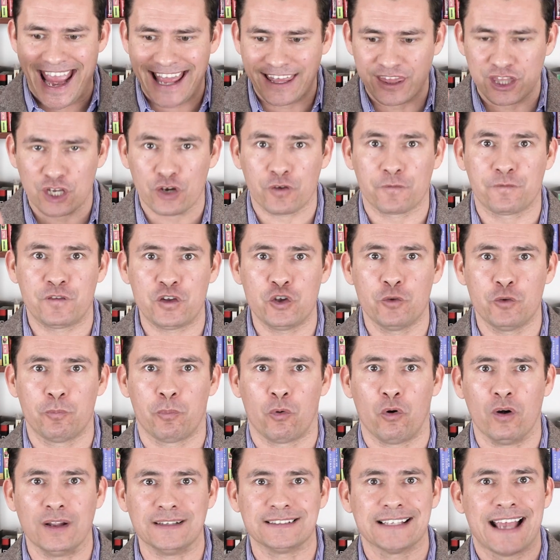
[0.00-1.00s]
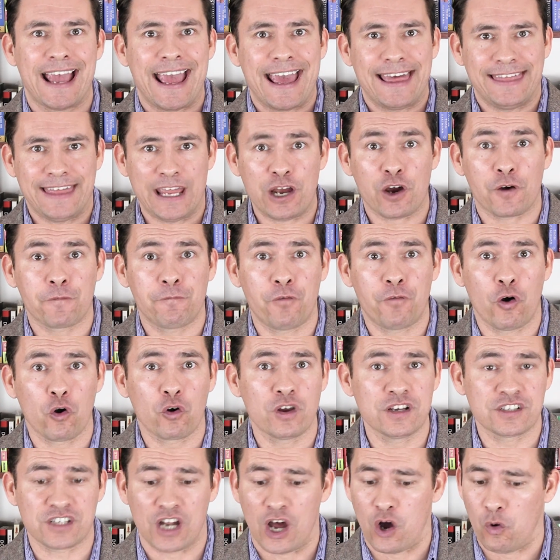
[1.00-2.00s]
and their viewpoints. They are
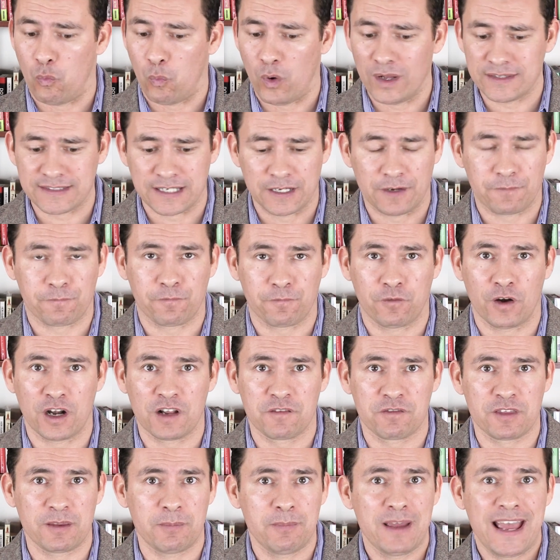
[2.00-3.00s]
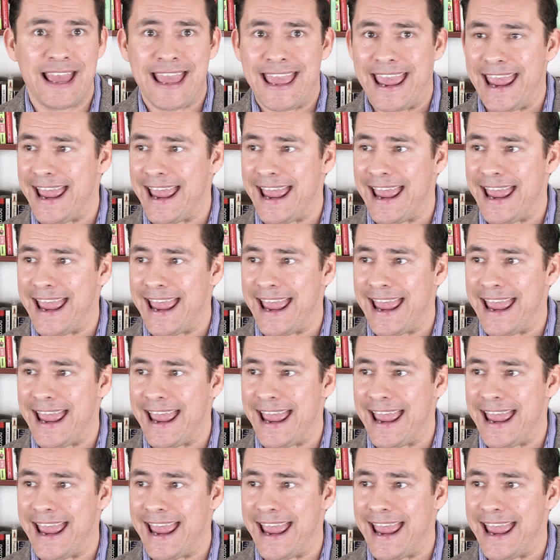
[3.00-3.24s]
focused on what's in front of them